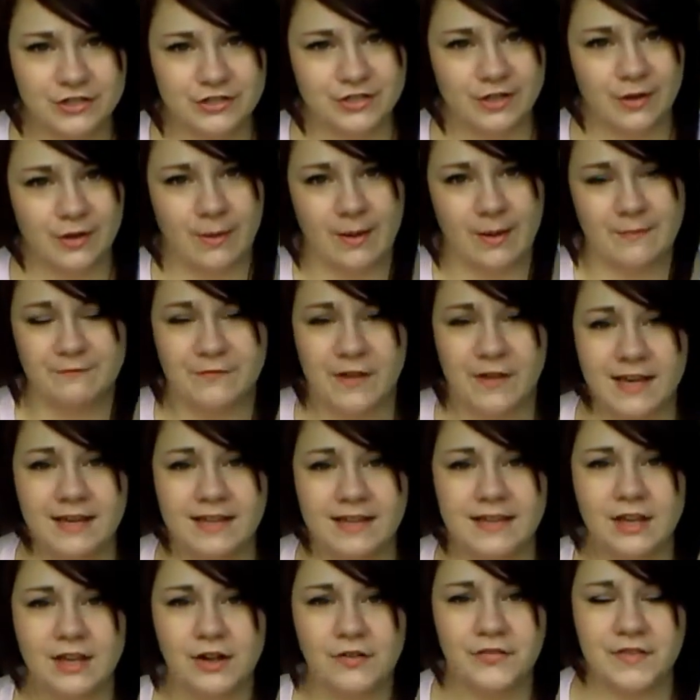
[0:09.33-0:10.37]
So I'm
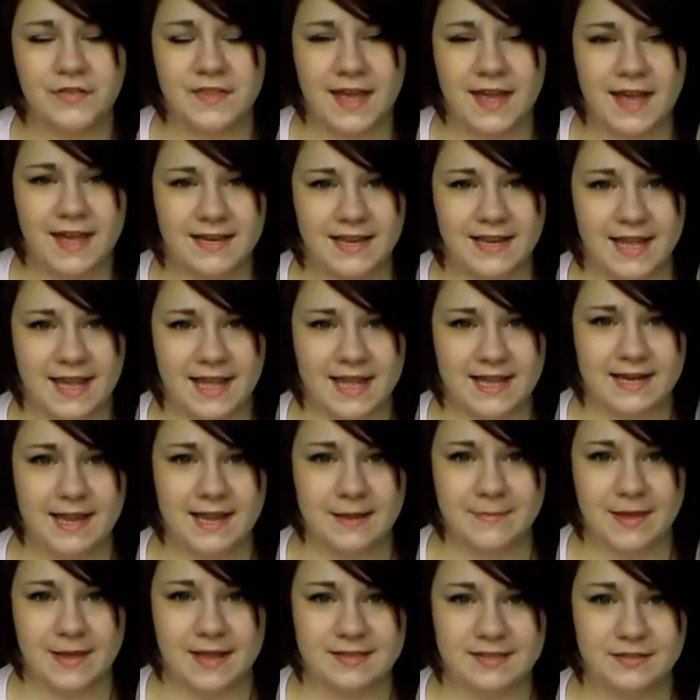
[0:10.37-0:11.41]
finally over that, and
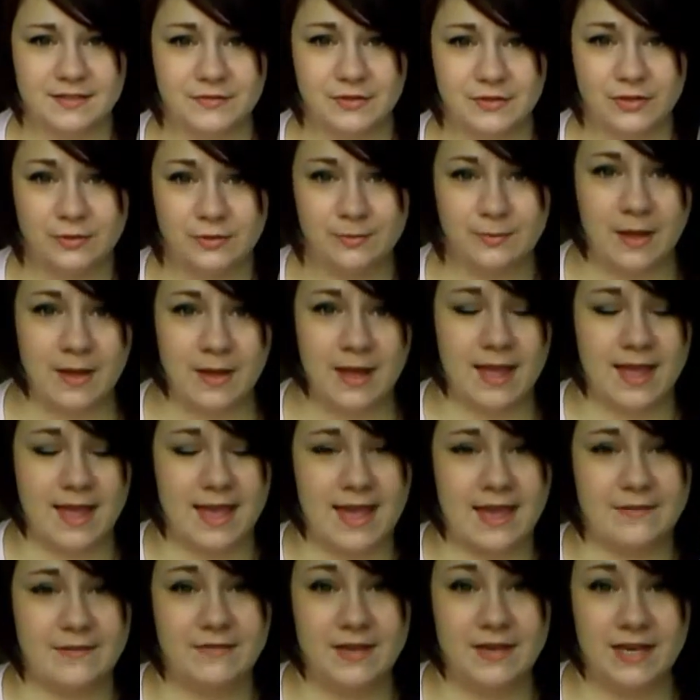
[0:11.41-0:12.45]
I'm back to film
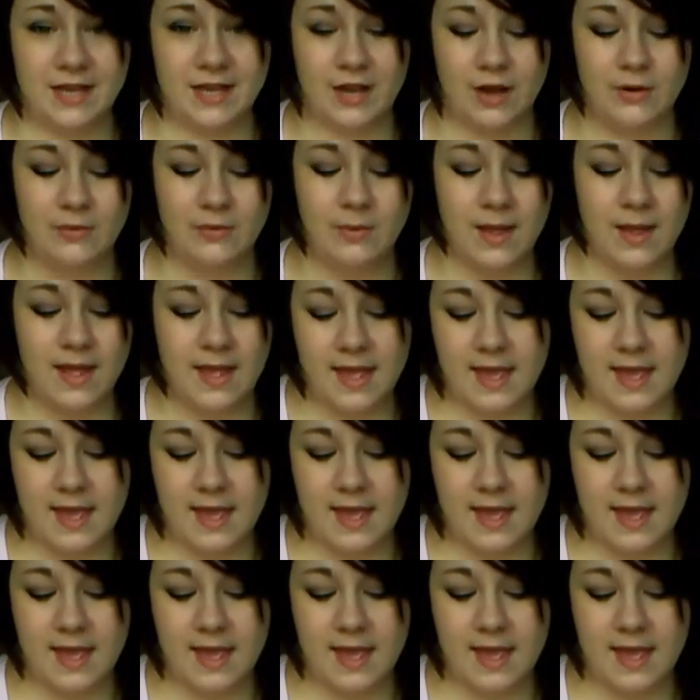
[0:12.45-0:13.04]
a video.